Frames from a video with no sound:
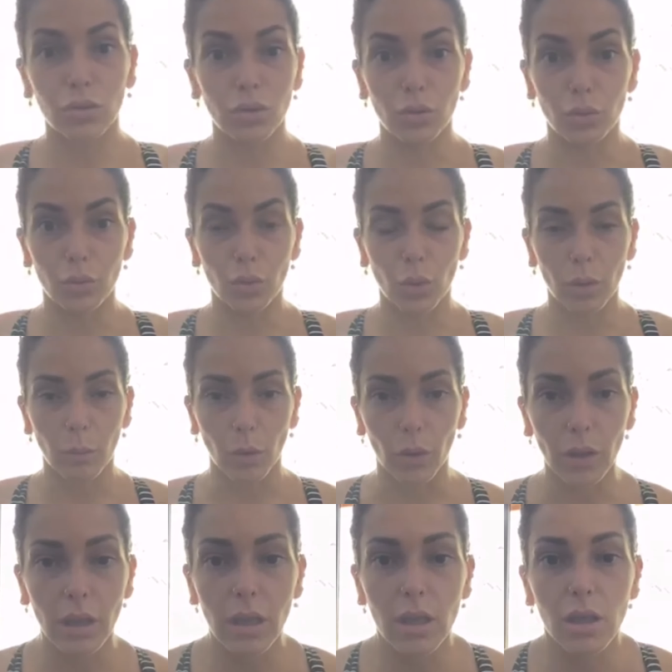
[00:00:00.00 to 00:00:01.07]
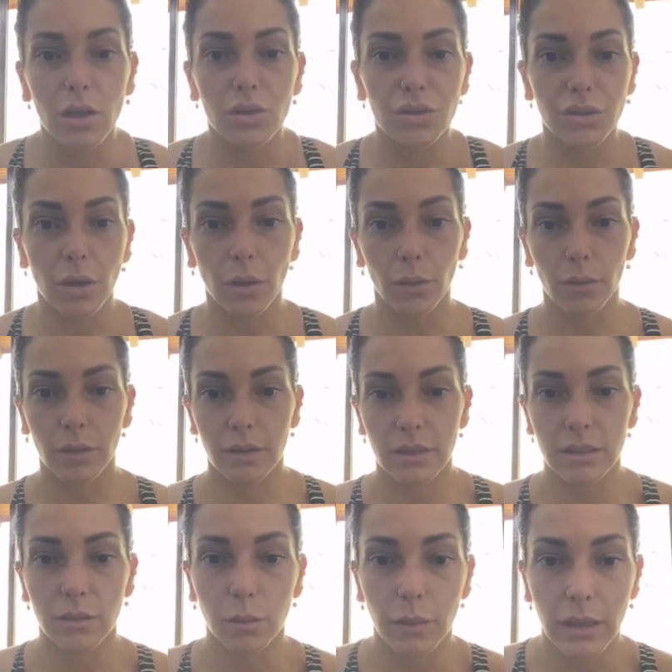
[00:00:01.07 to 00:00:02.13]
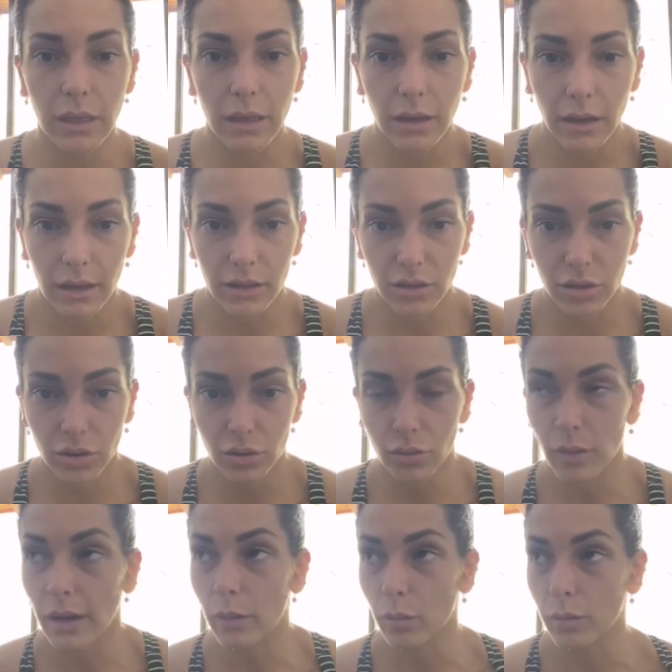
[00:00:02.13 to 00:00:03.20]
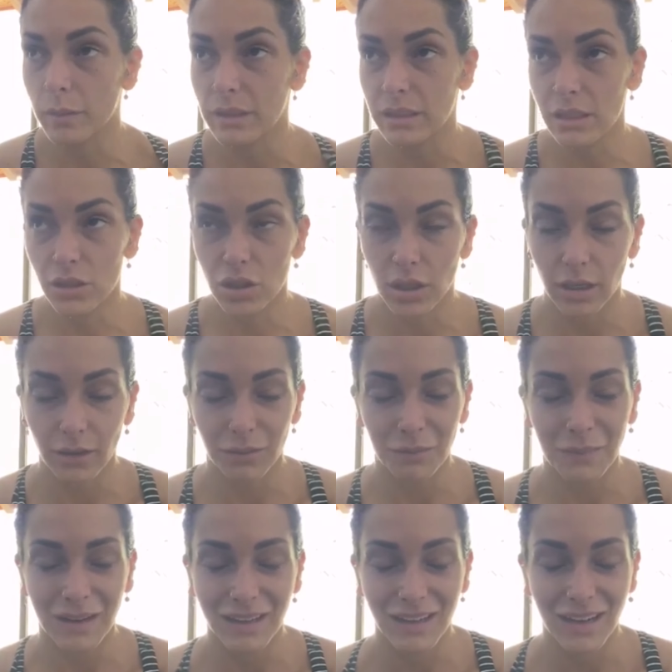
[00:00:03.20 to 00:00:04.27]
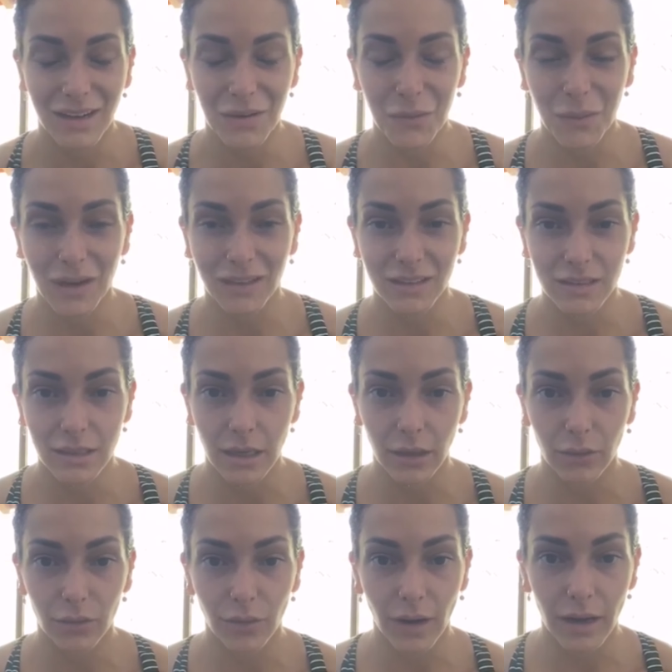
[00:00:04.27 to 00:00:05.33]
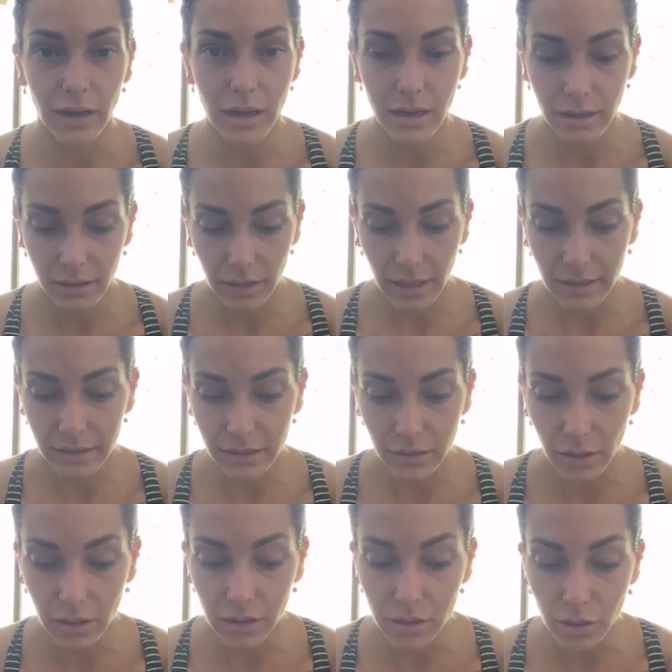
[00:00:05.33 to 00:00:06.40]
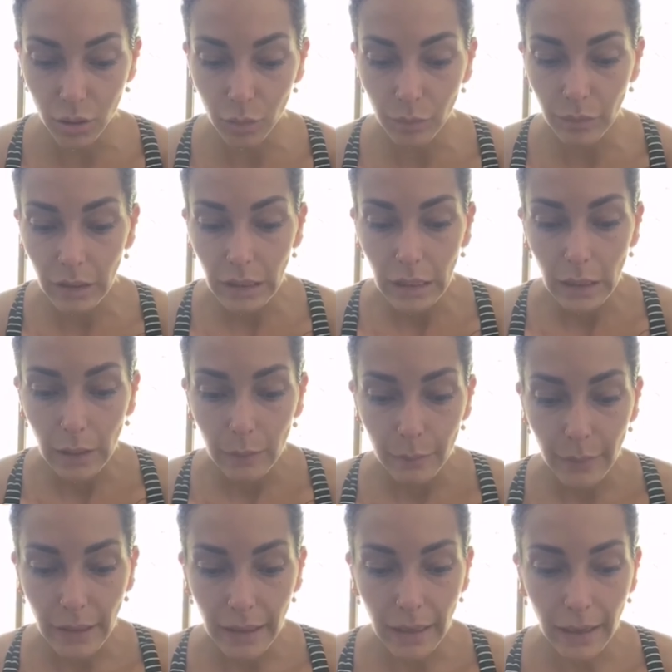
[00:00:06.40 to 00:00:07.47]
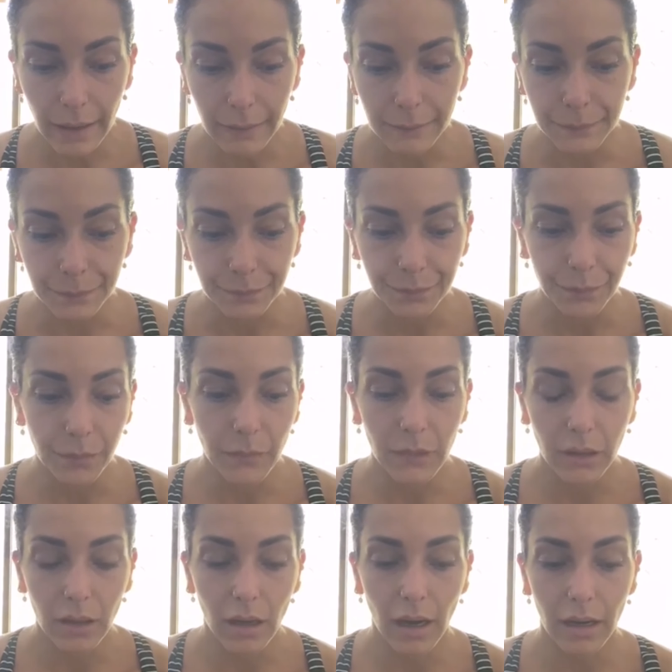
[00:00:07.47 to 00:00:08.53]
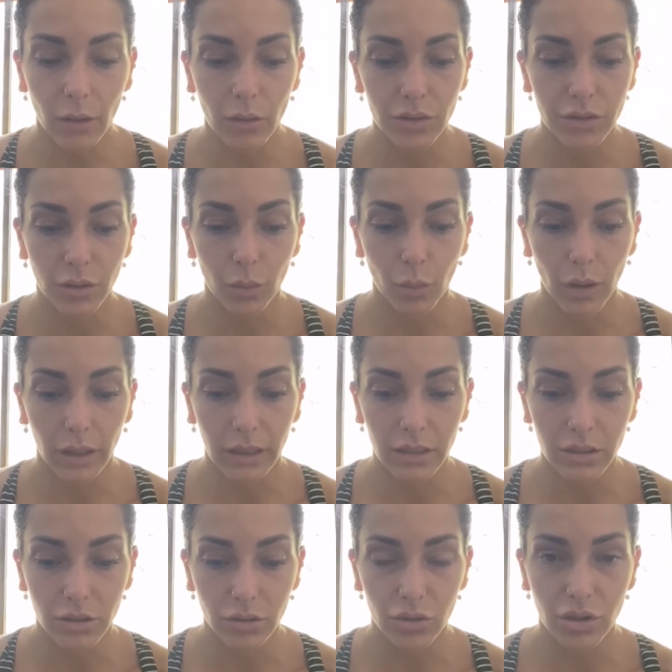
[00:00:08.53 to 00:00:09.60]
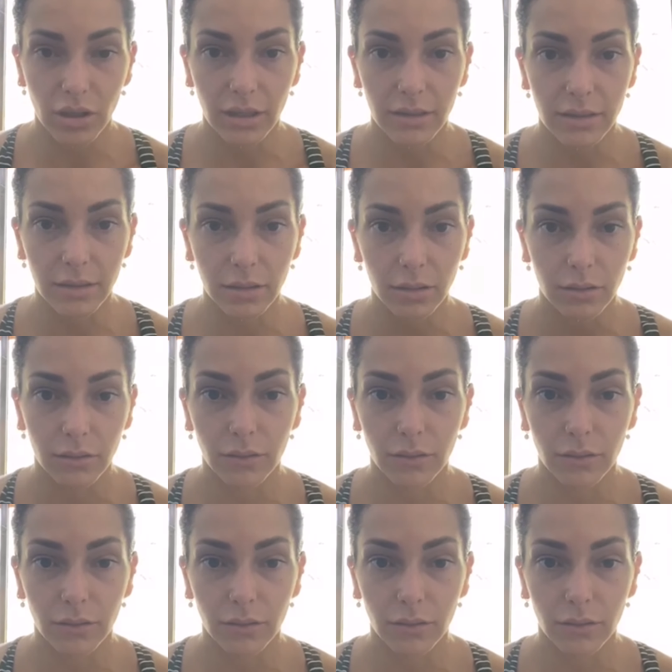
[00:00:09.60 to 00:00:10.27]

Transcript: new normal. So this week I do, I will be teaching Monday, Wednesday, and Friday classes on Zoom, but um, I also wanted to just